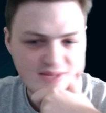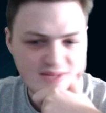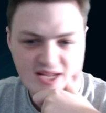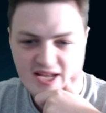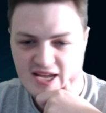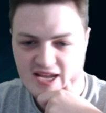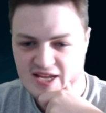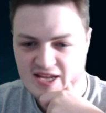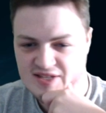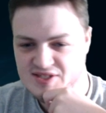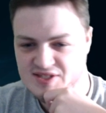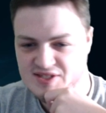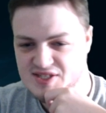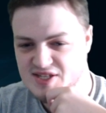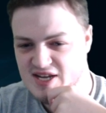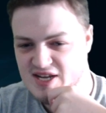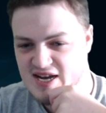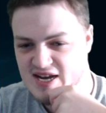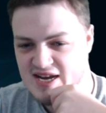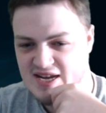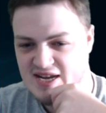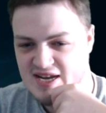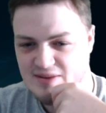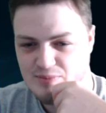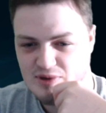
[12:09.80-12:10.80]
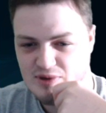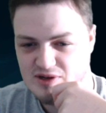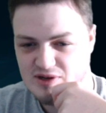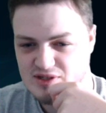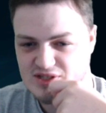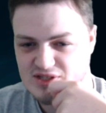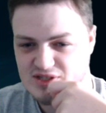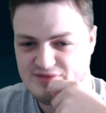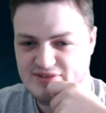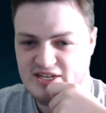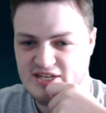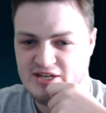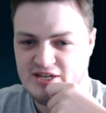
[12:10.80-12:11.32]
Insight,
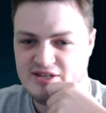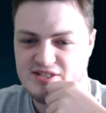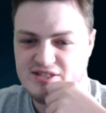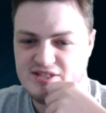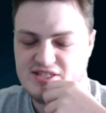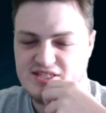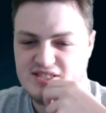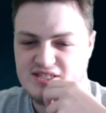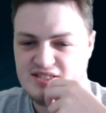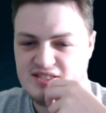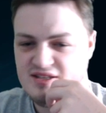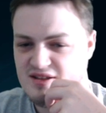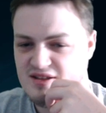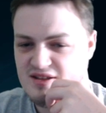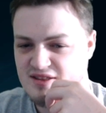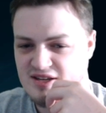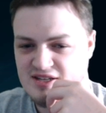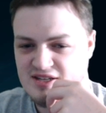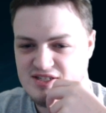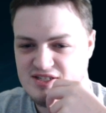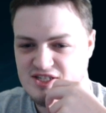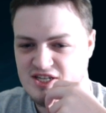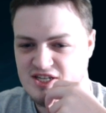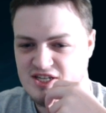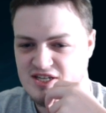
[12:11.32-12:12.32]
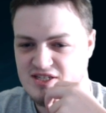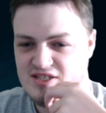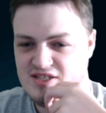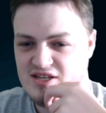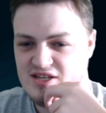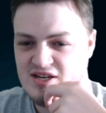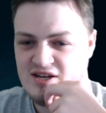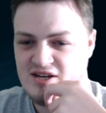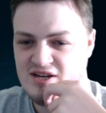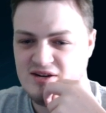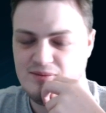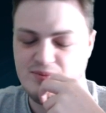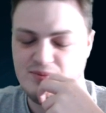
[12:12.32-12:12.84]
Perseverance, nothing has changed
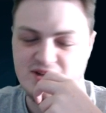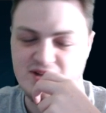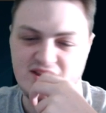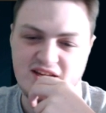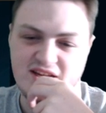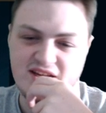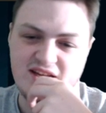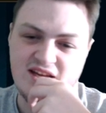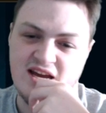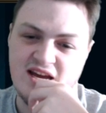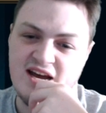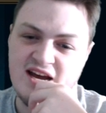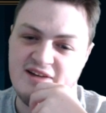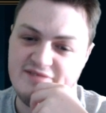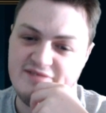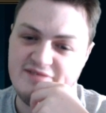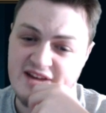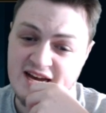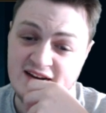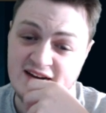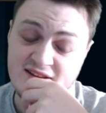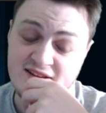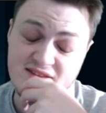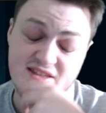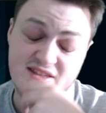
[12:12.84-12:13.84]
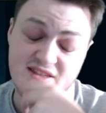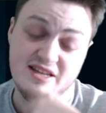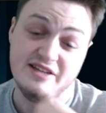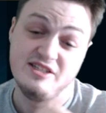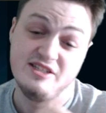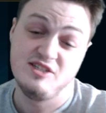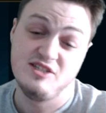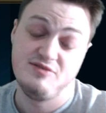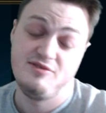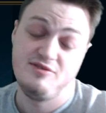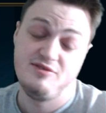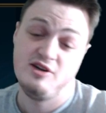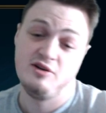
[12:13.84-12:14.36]
there, but they have added
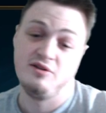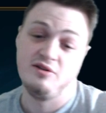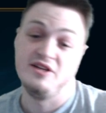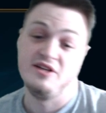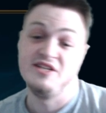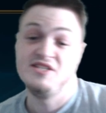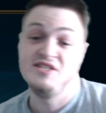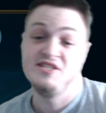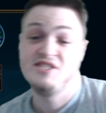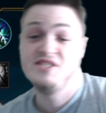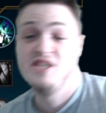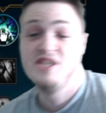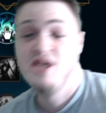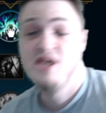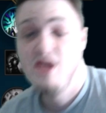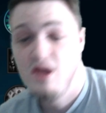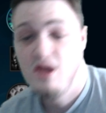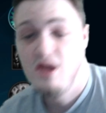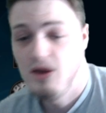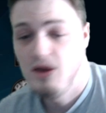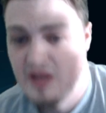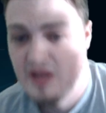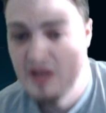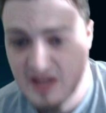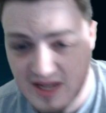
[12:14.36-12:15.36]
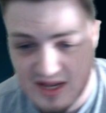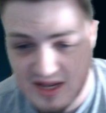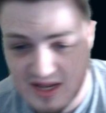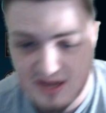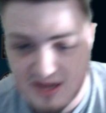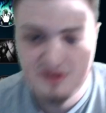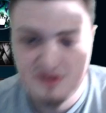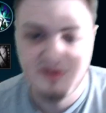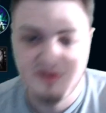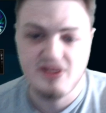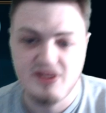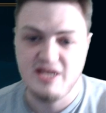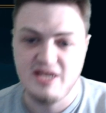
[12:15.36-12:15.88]
this, Fearless.
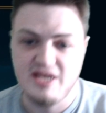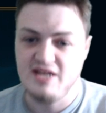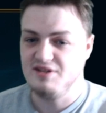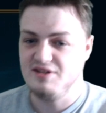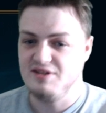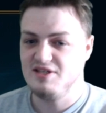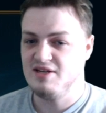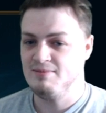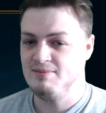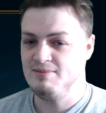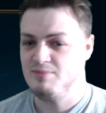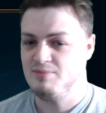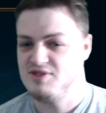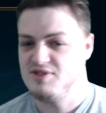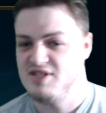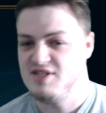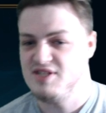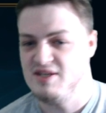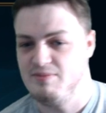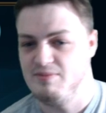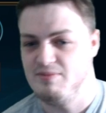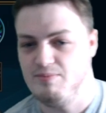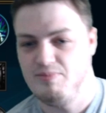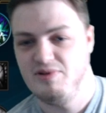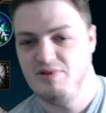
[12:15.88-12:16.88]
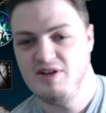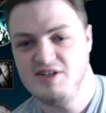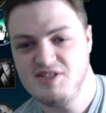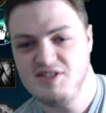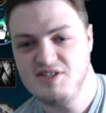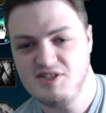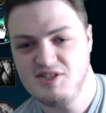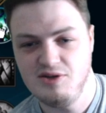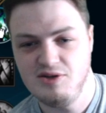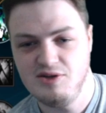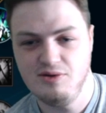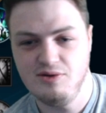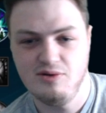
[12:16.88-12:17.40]
And you gain 10% plus
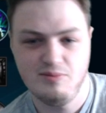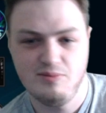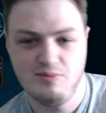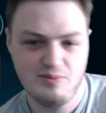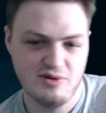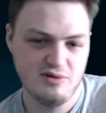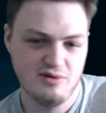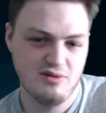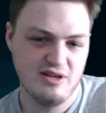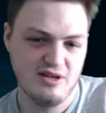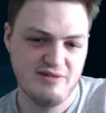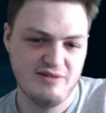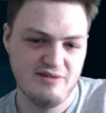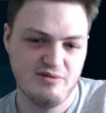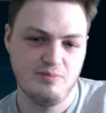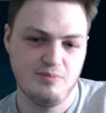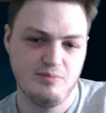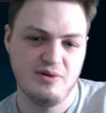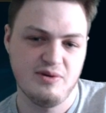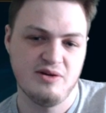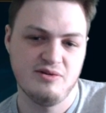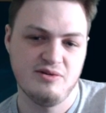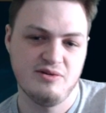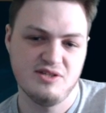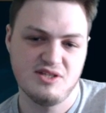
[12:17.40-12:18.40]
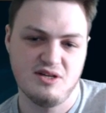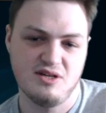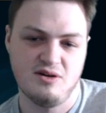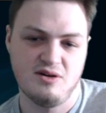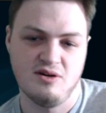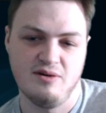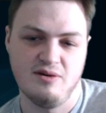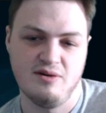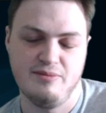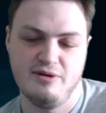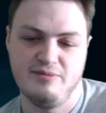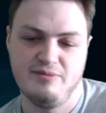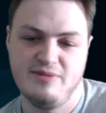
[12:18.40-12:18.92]
2 per level bonus
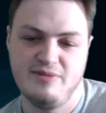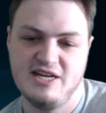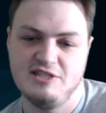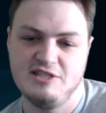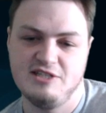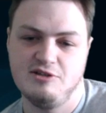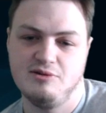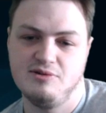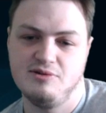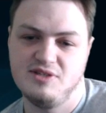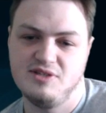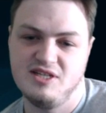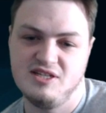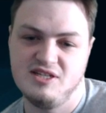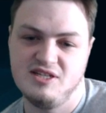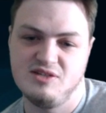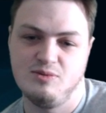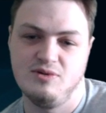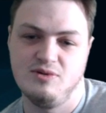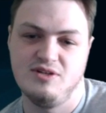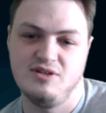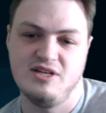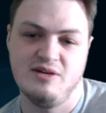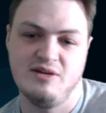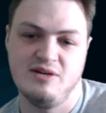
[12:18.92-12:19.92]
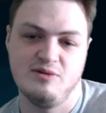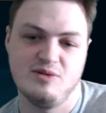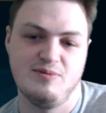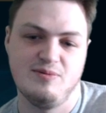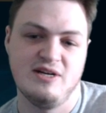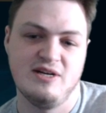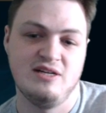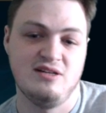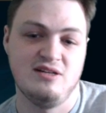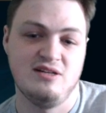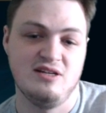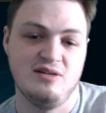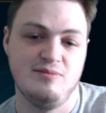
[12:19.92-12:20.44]
armor and magic resist when damaged by
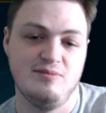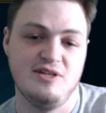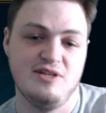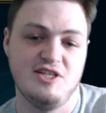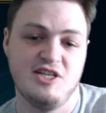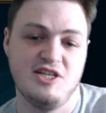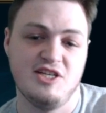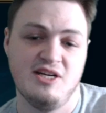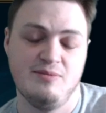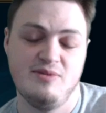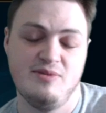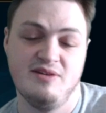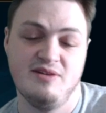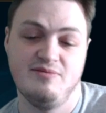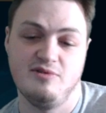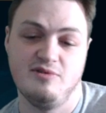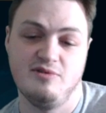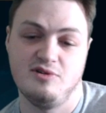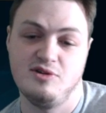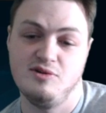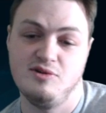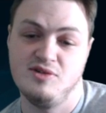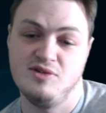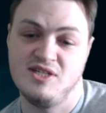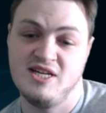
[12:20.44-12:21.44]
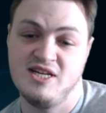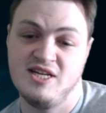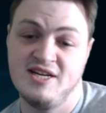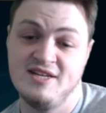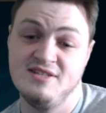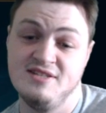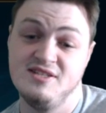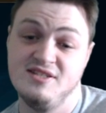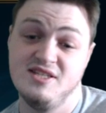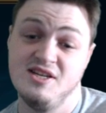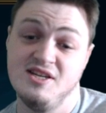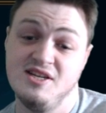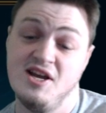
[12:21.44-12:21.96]
an enemy champion for 2
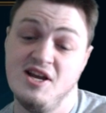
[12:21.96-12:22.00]
seconds.